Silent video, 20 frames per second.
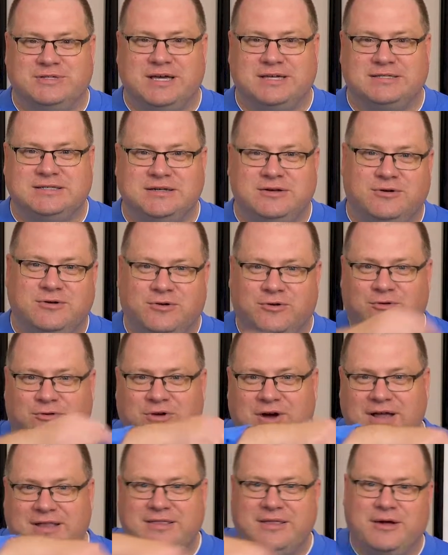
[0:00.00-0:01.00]
That's
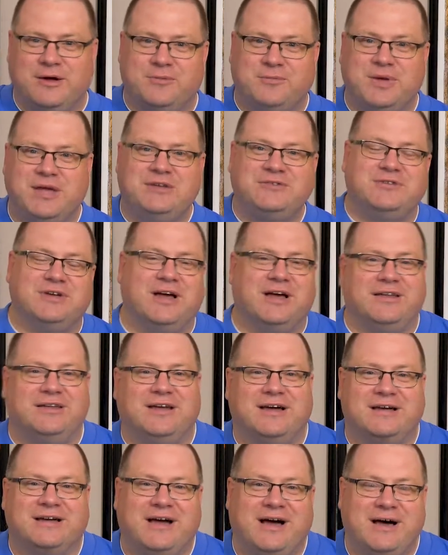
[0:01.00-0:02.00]
right there,
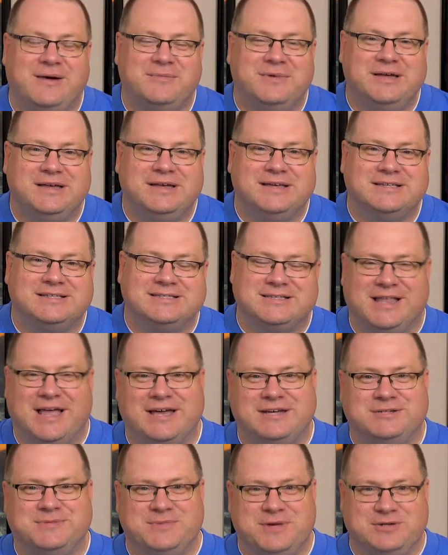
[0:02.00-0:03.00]

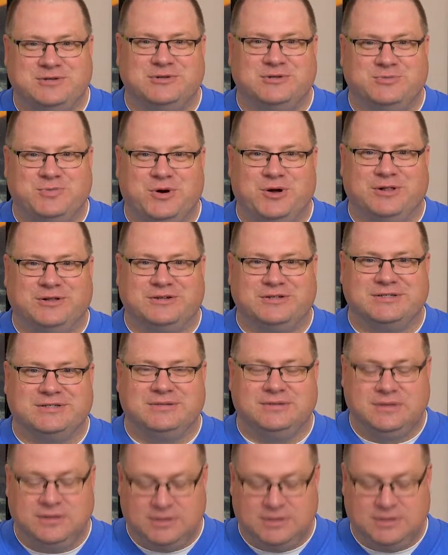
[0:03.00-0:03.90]
patreon.com/majorspoilers.